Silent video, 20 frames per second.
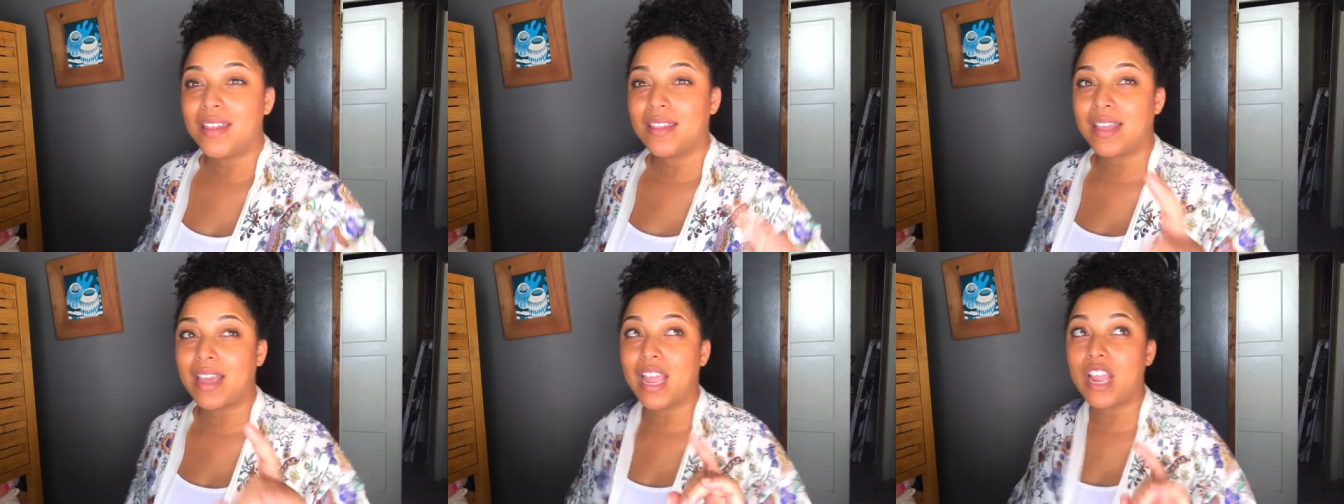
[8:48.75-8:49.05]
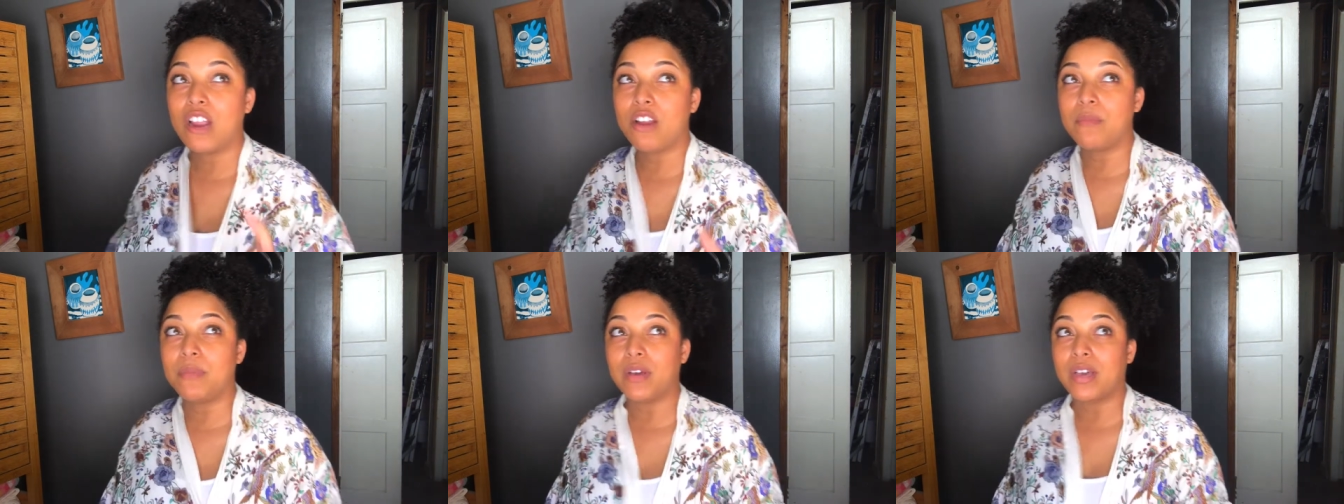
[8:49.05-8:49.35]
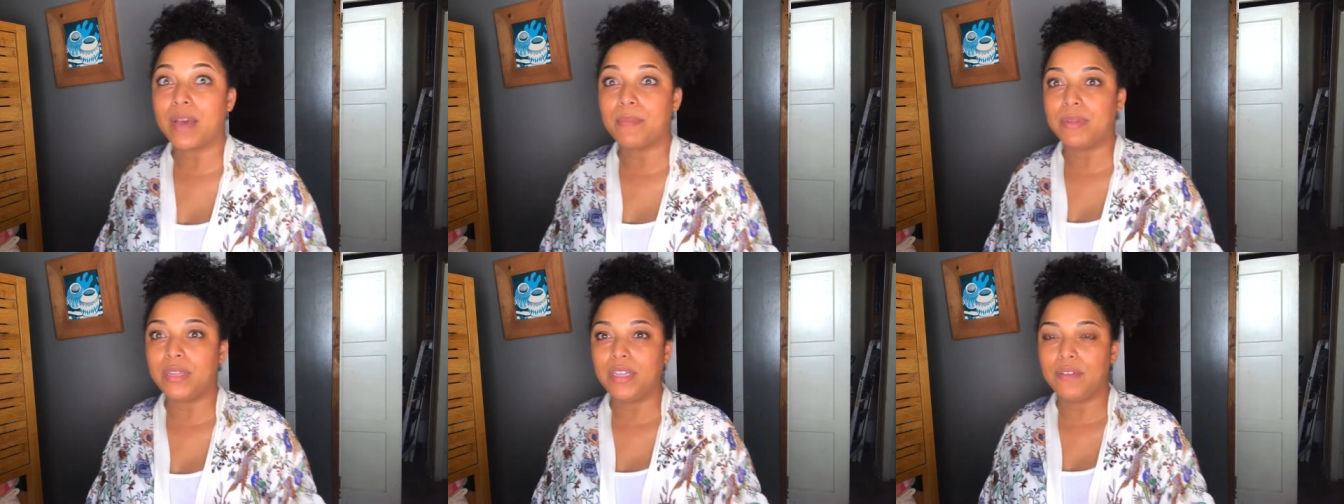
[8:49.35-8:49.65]
that hair
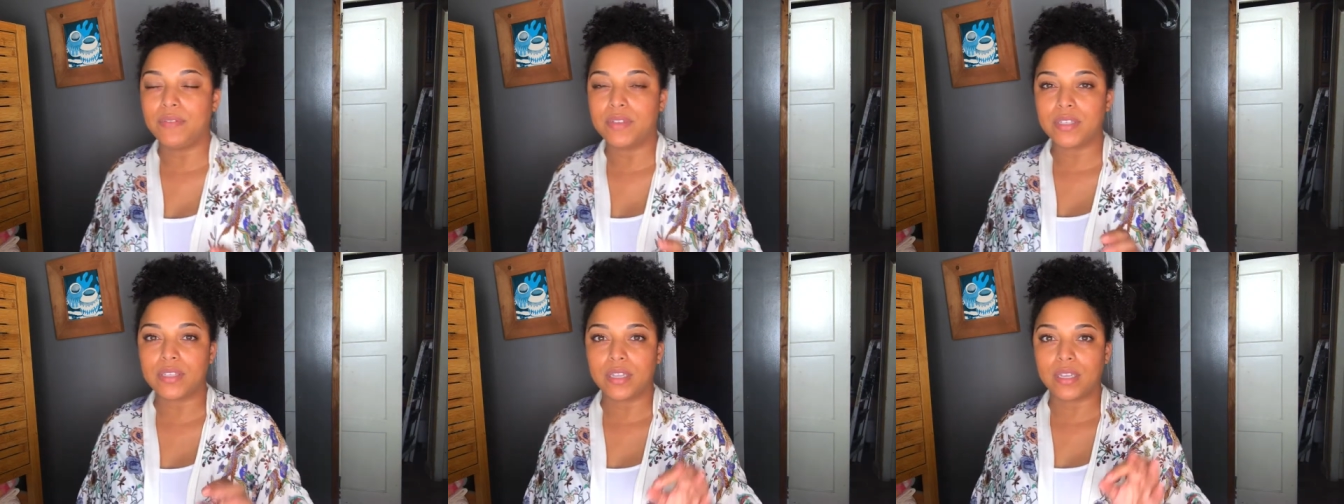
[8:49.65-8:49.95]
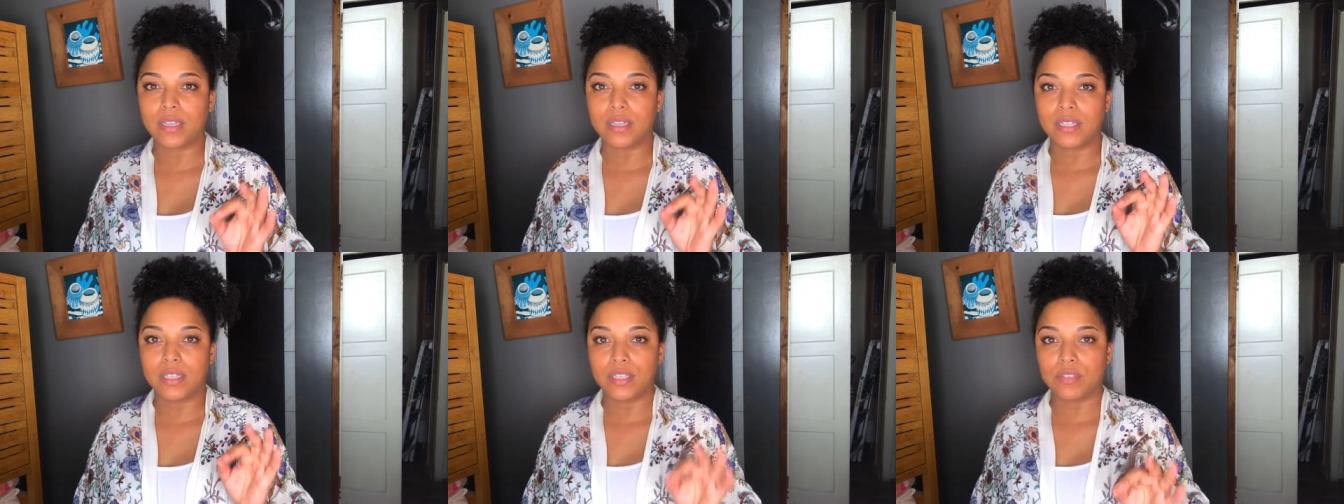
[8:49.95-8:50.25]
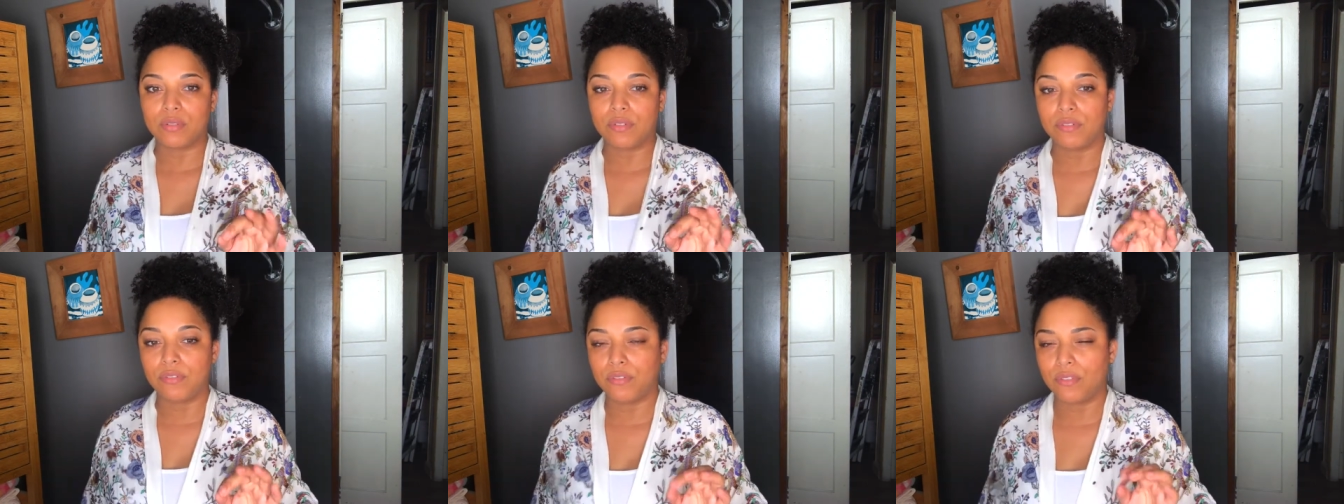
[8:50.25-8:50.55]
milk, I believe, is
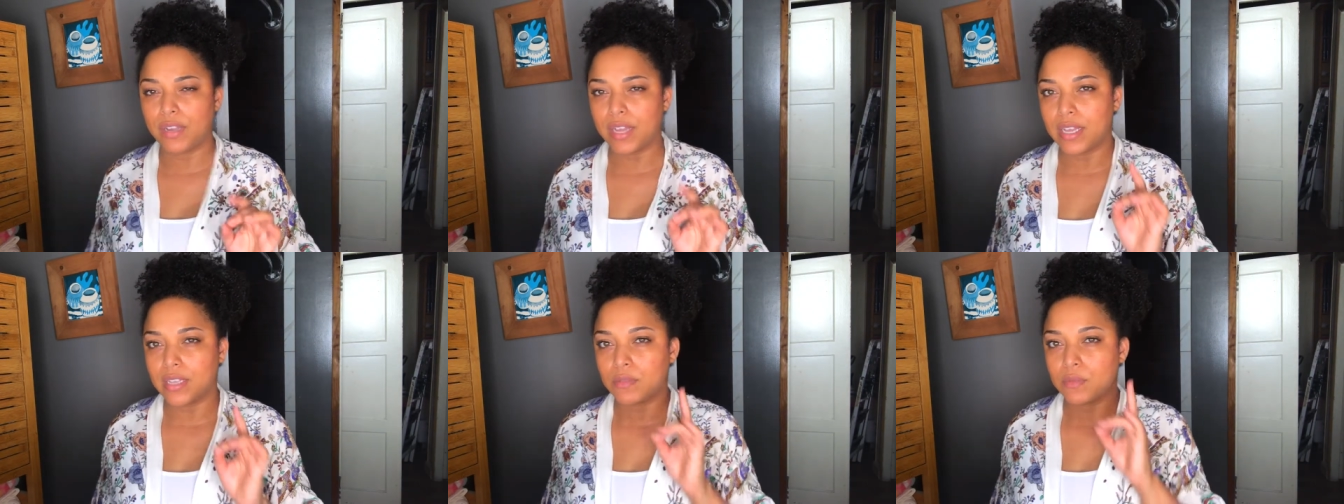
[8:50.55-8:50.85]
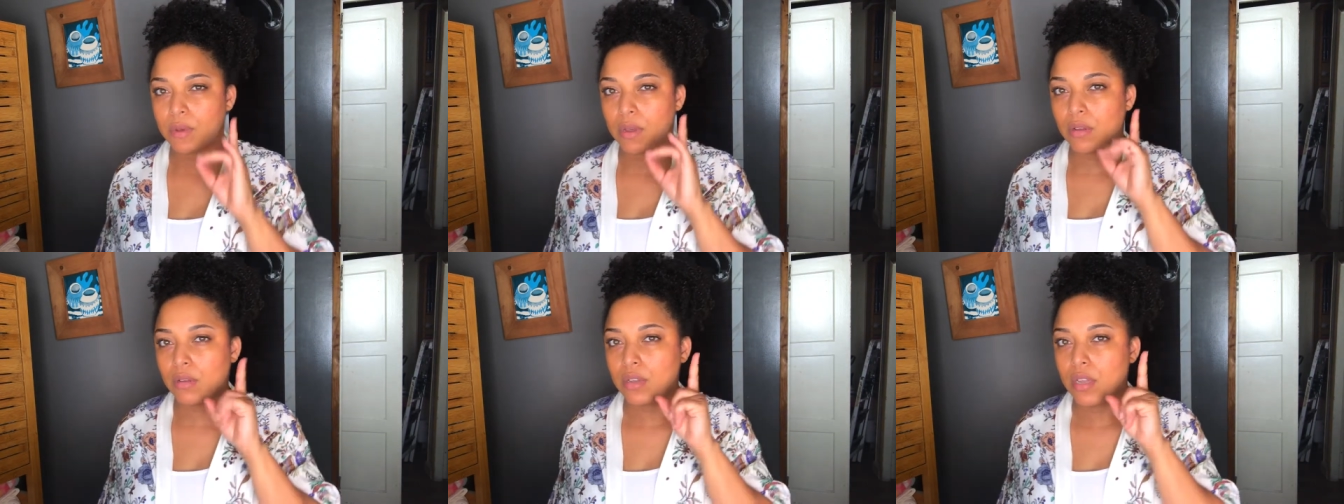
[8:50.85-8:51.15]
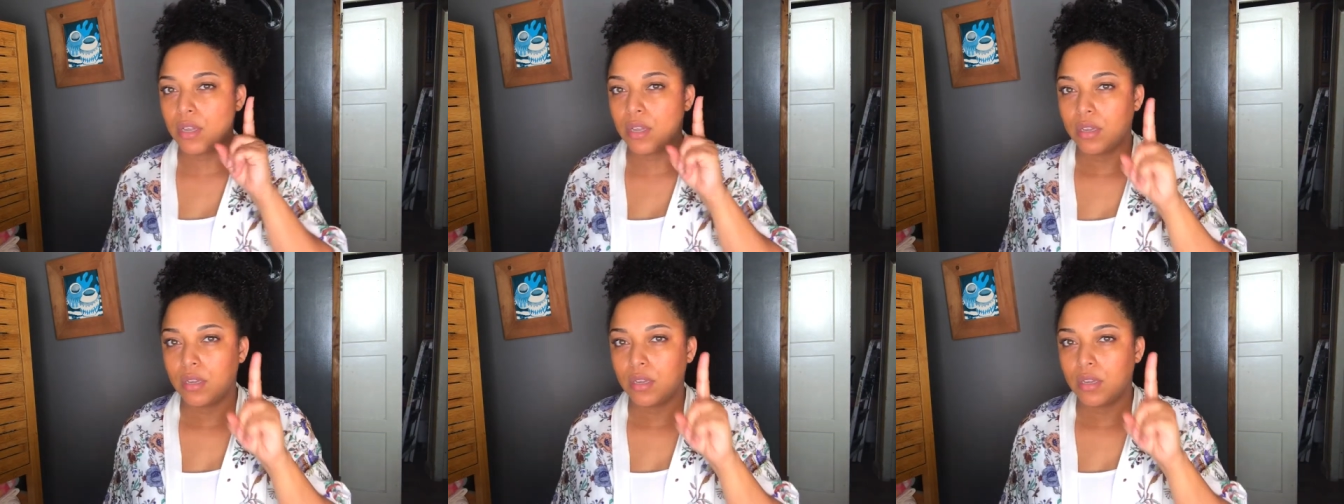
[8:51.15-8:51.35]
glycerin free as well.